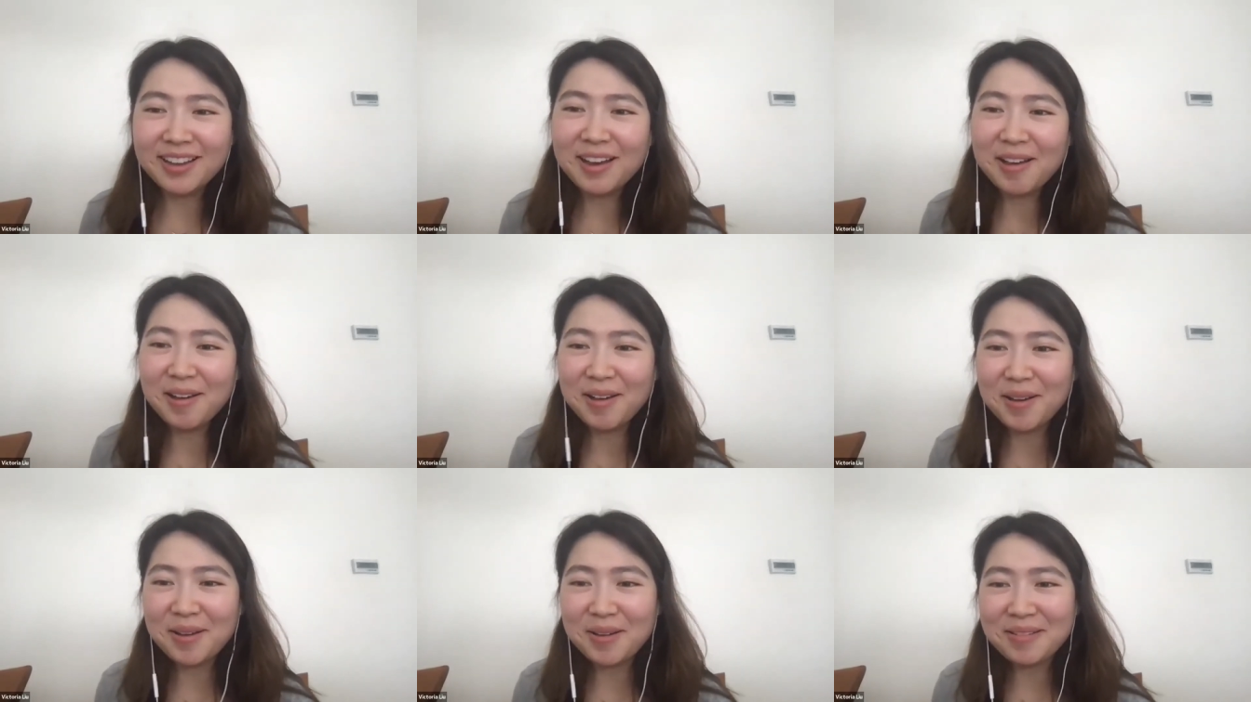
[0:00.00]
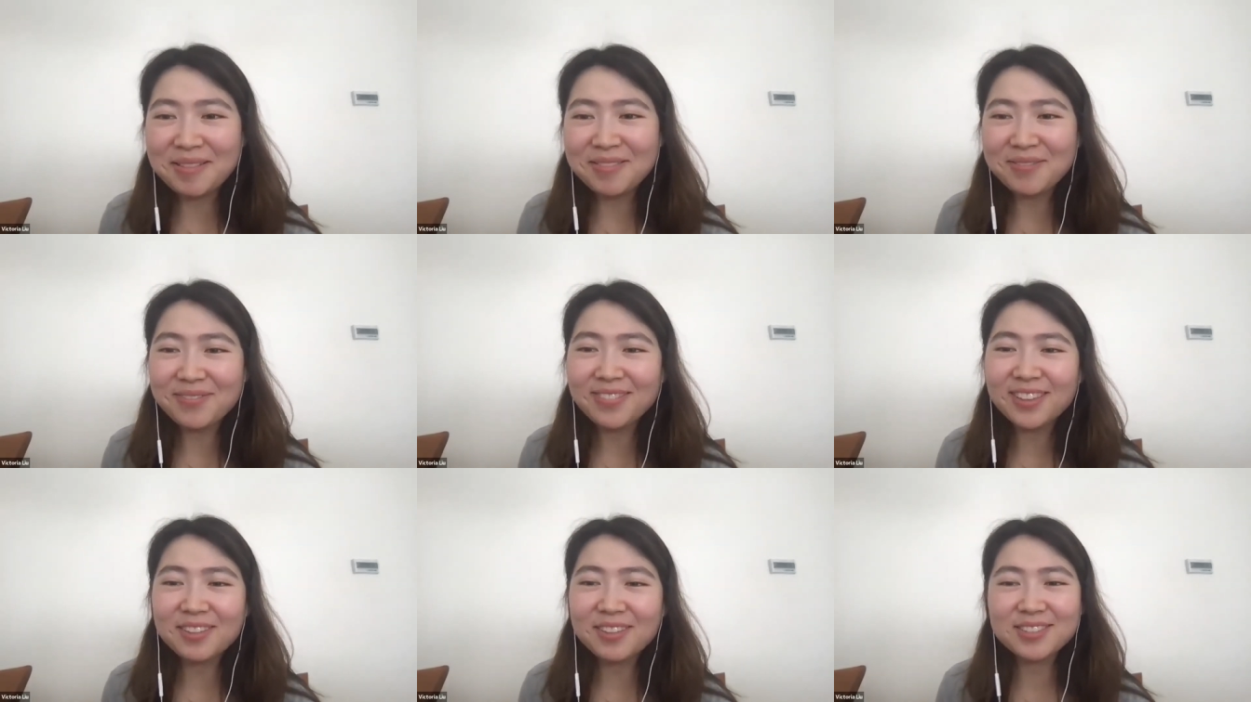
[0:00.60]

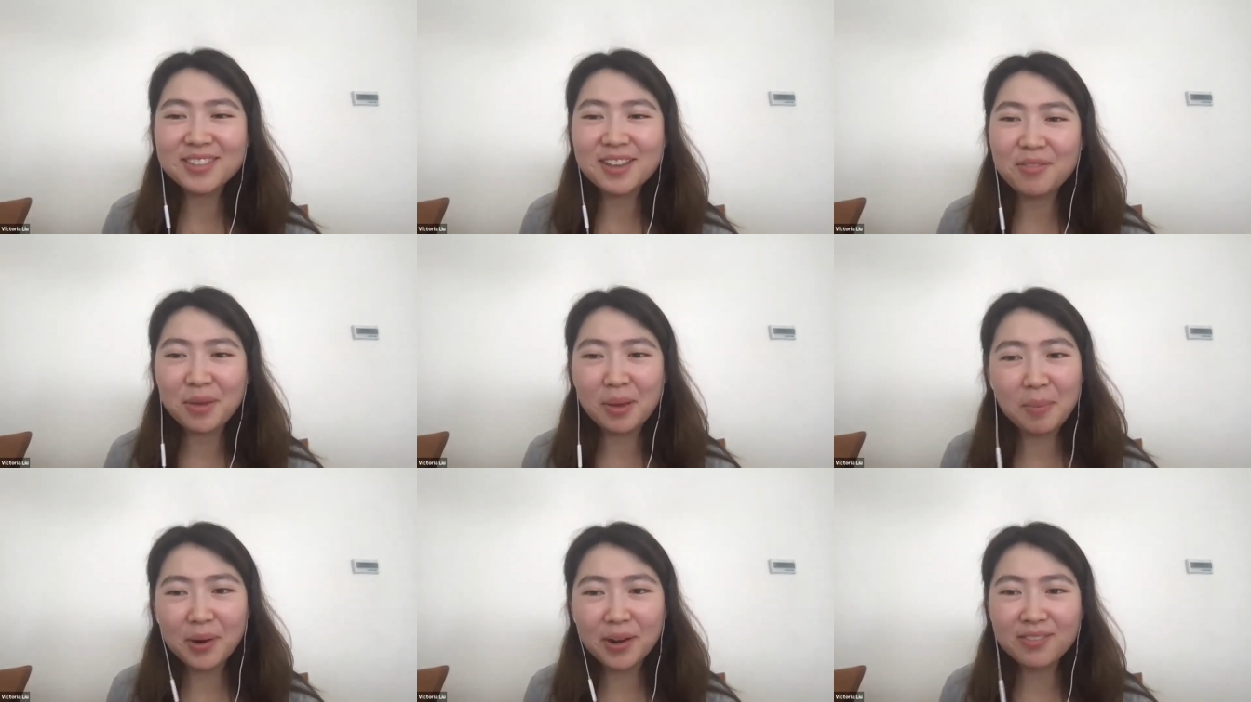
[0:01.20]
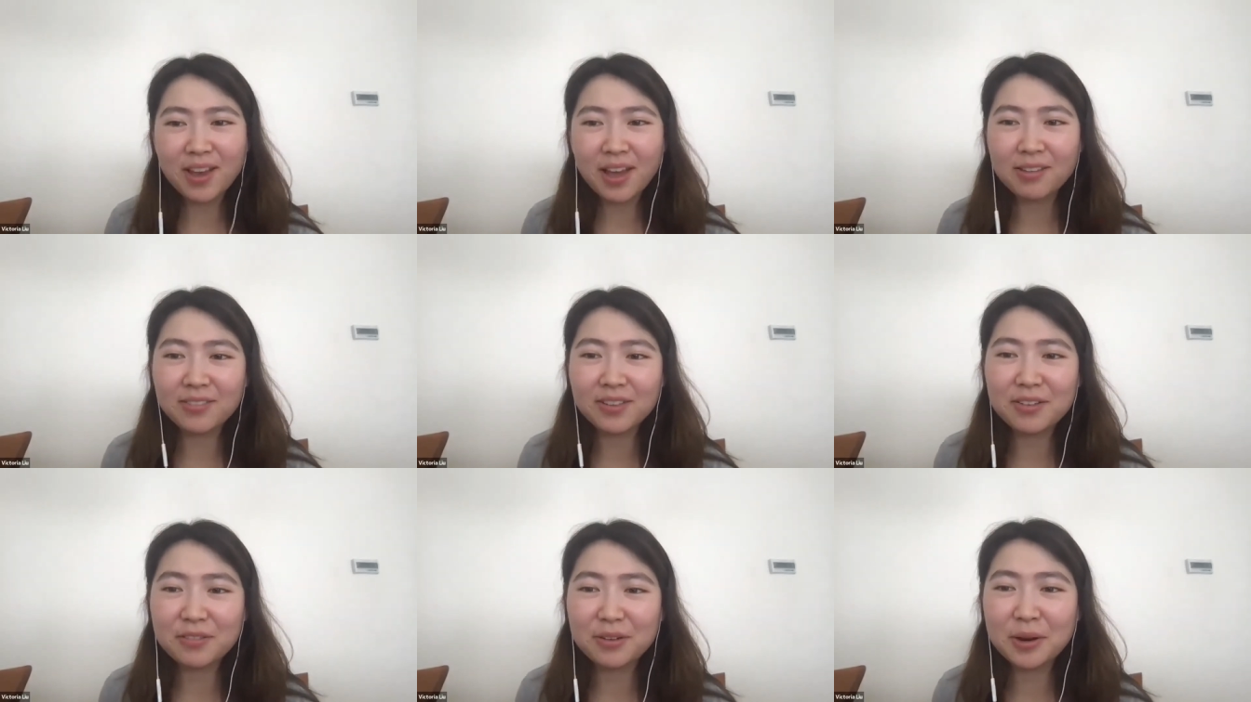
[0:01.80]
Um, it was definitely a point of
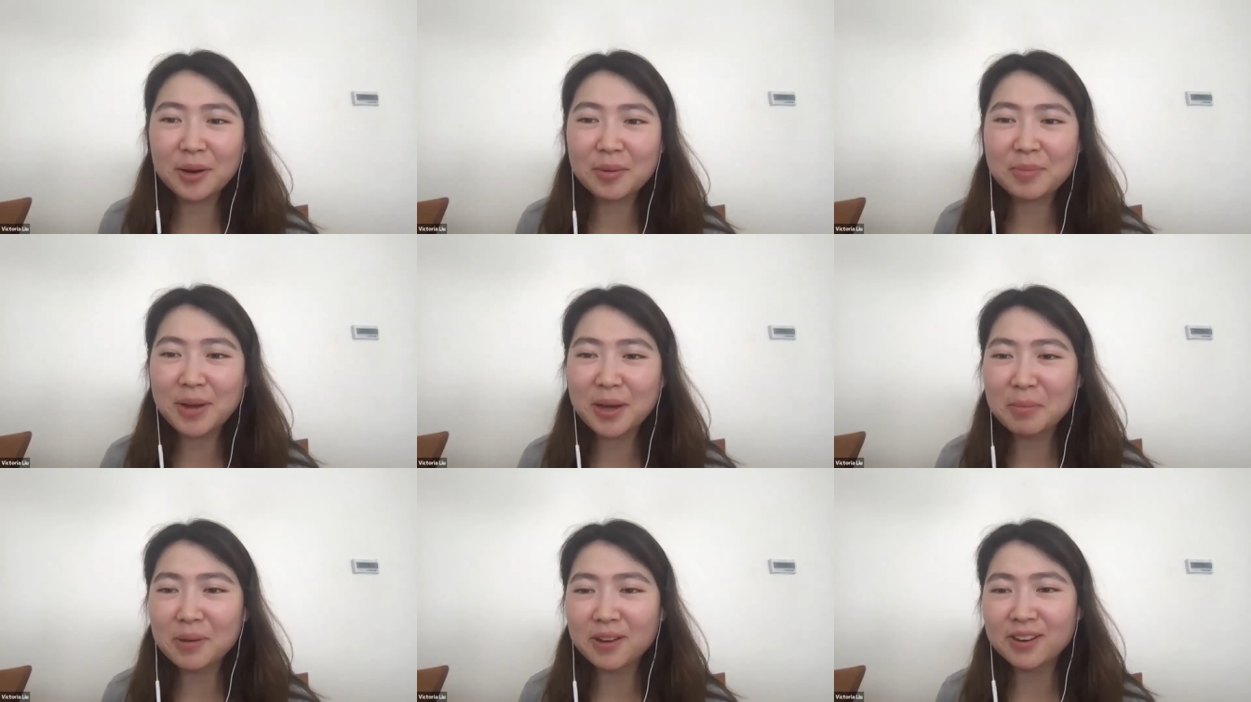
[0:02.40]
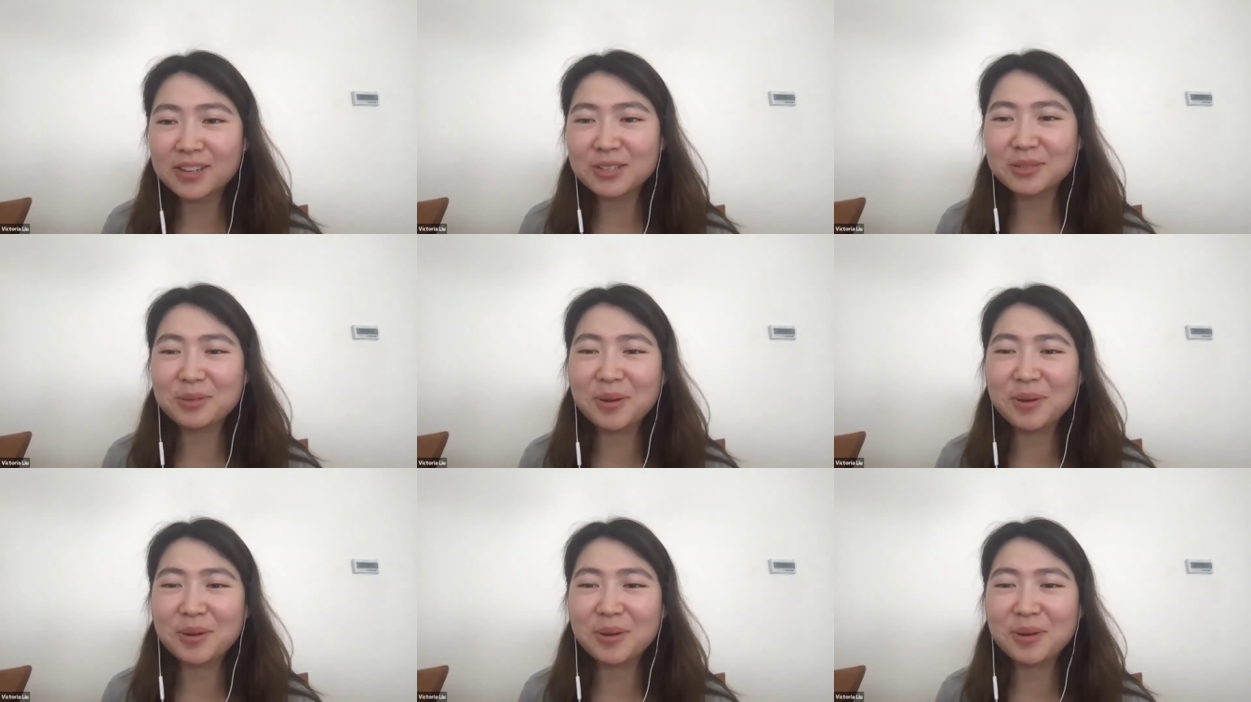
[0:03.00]
envy for my peers